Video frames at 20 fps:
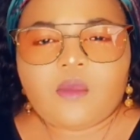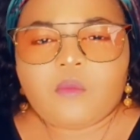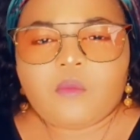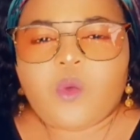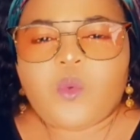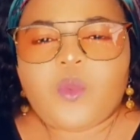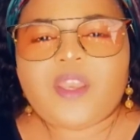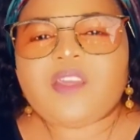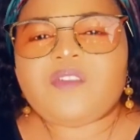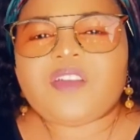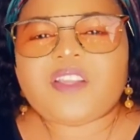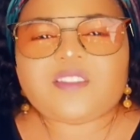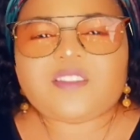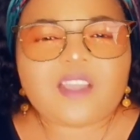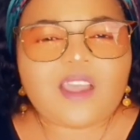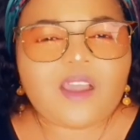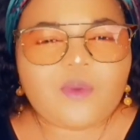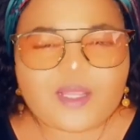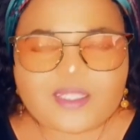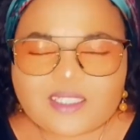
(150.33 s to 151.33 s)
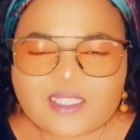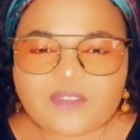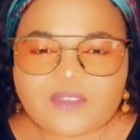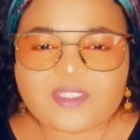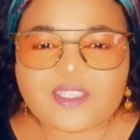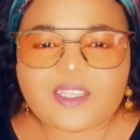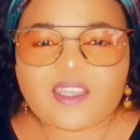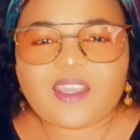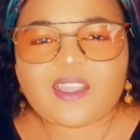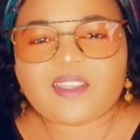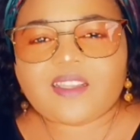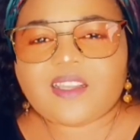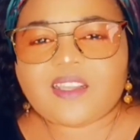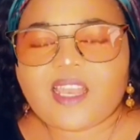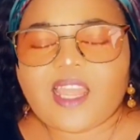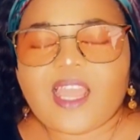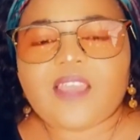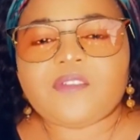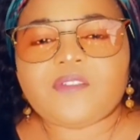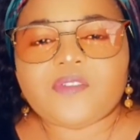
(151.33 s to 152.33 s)
but we never saw ourselves again in
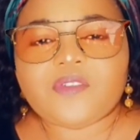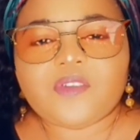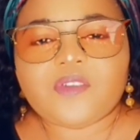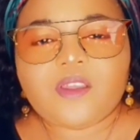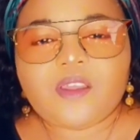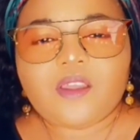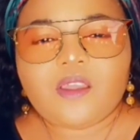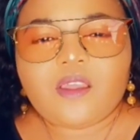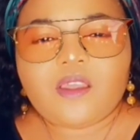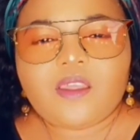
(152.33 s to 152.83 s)
life.